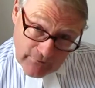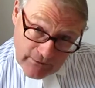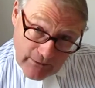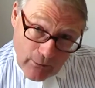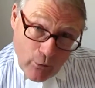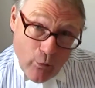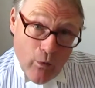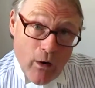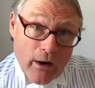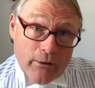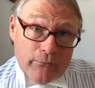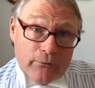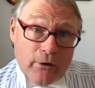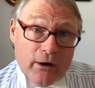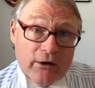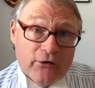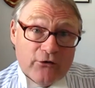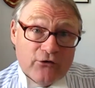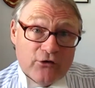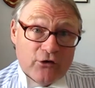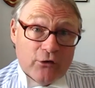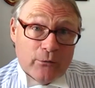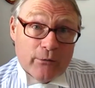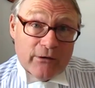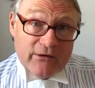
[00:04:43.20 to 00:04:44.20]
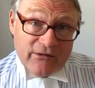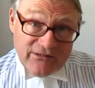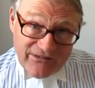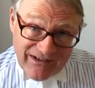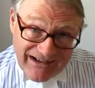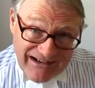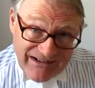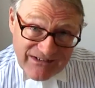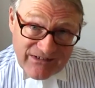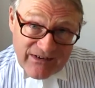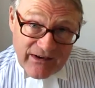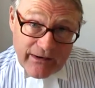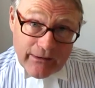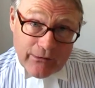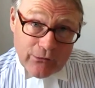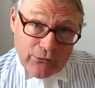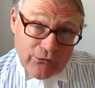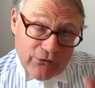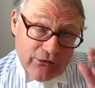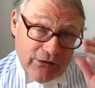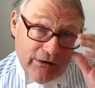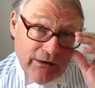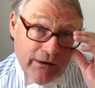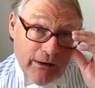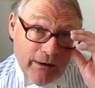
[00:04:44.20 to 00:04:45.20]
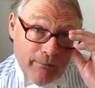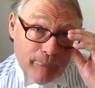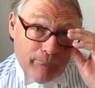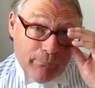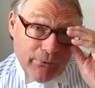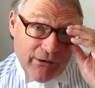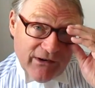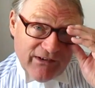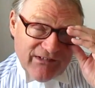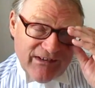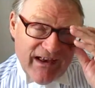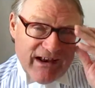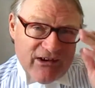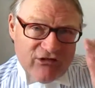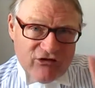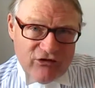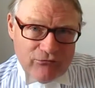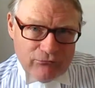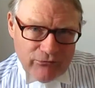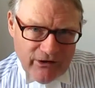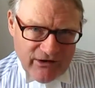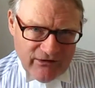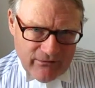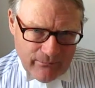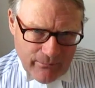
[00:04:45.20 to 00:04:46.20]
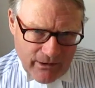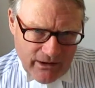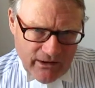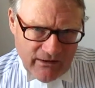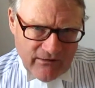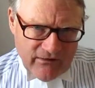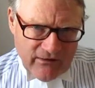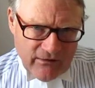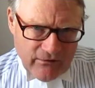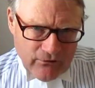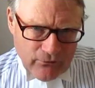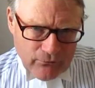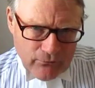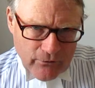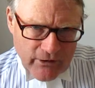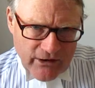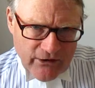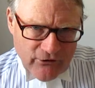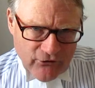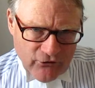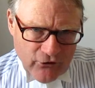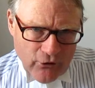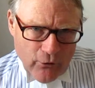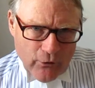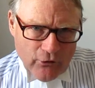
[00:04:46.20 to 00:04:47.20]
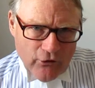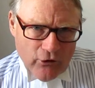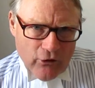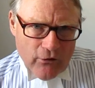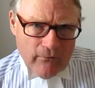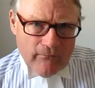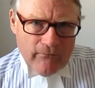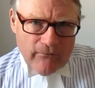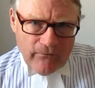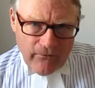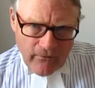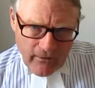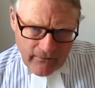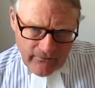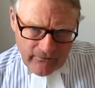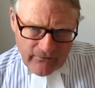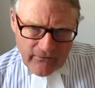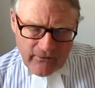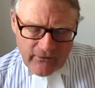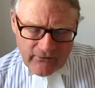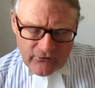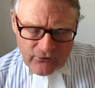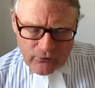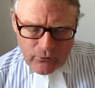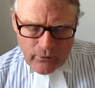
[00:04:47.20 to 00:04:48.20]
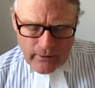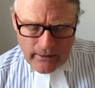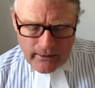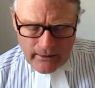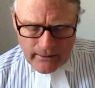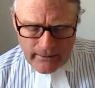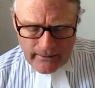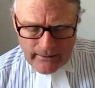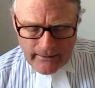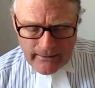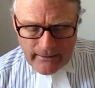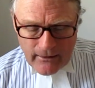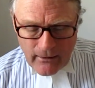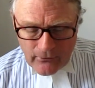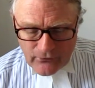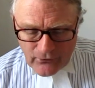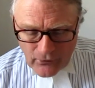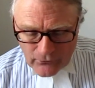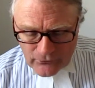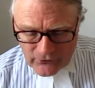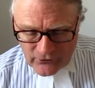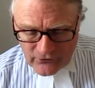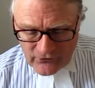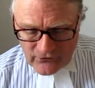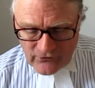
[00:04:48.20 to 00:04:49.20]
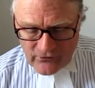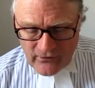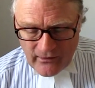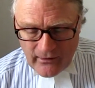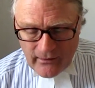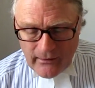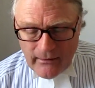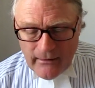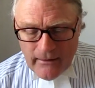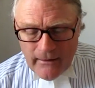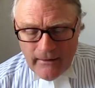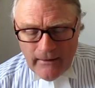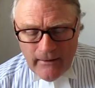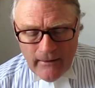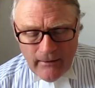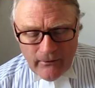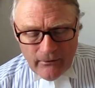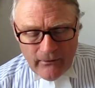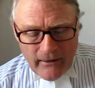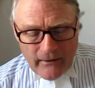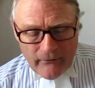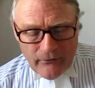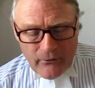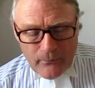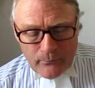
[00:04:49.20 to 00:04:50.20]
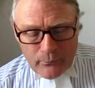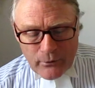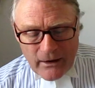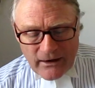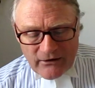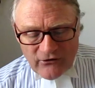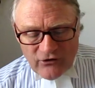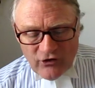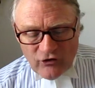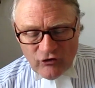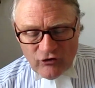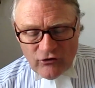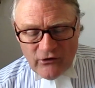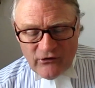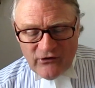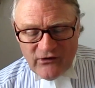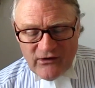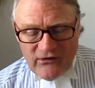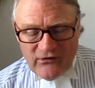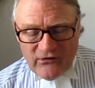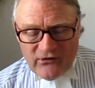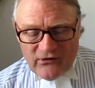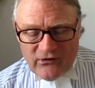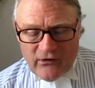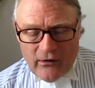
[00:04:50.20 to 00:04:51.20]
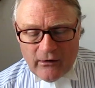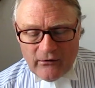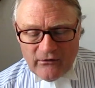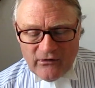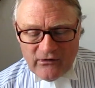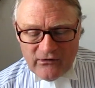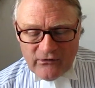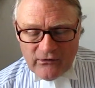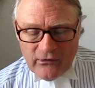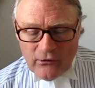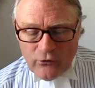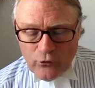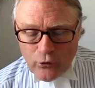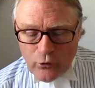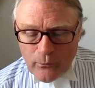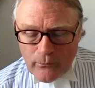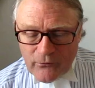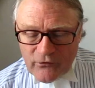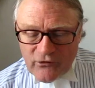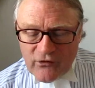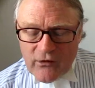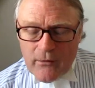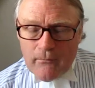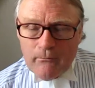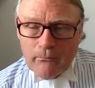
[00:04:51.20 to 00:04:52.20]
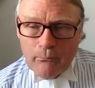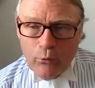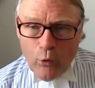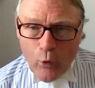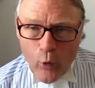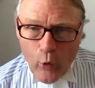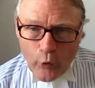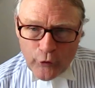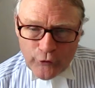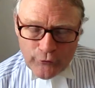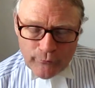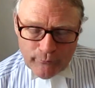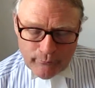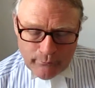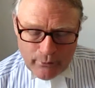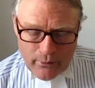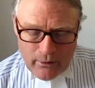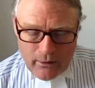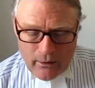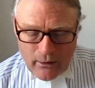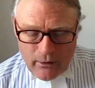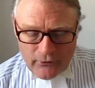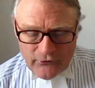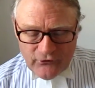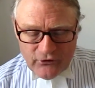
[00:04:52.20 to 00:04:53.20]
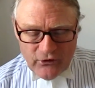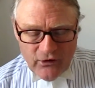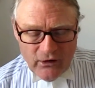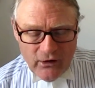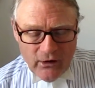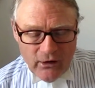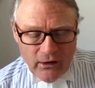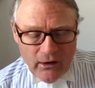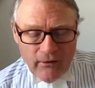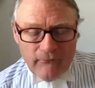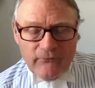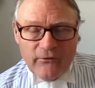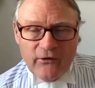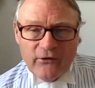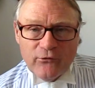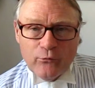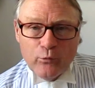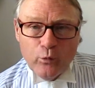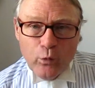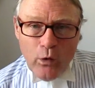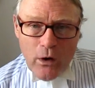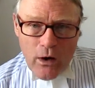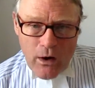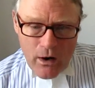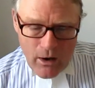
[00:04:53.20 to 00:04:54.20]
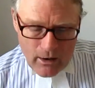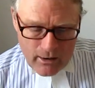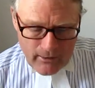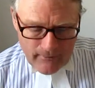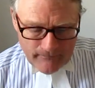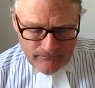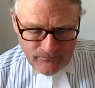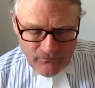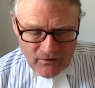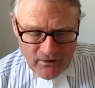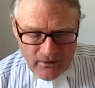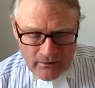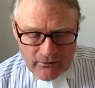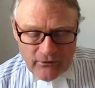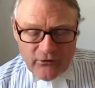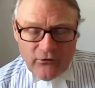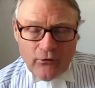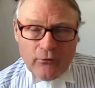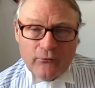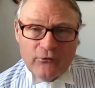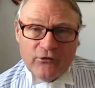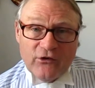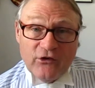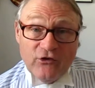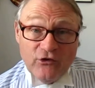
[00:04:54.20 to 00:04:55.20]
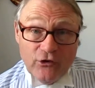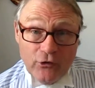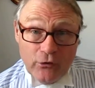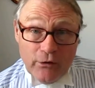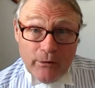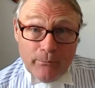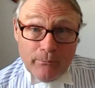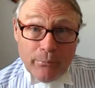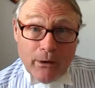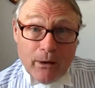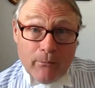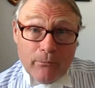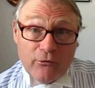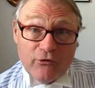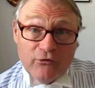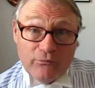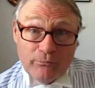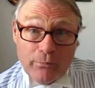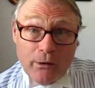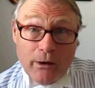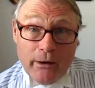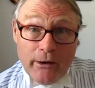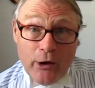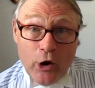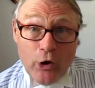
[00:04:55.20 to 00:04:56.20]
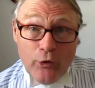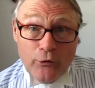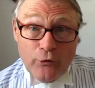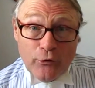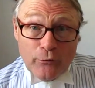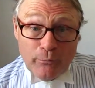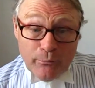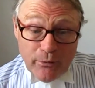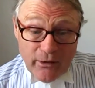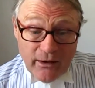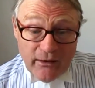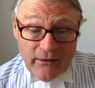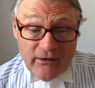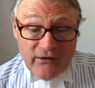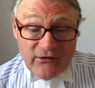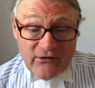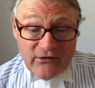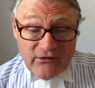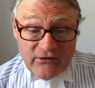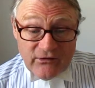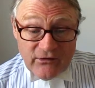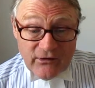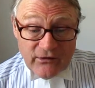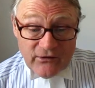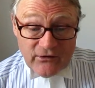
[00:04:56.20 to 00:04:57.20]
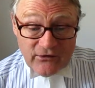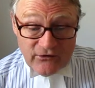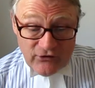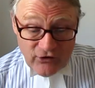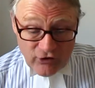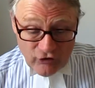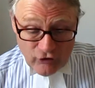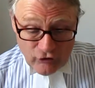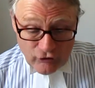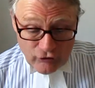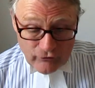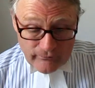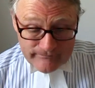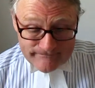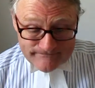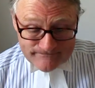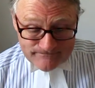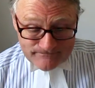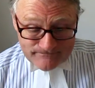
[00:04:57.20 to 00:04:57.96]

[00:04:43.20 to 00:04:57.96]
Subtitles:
Quite right, too. It's detailed, but it's actually reasonably easy to read, too, and you can find things quickly. He goes on to say that the practitioner's insight is an enormously important part of this work. It's obviously newly published by OUP in its third edition.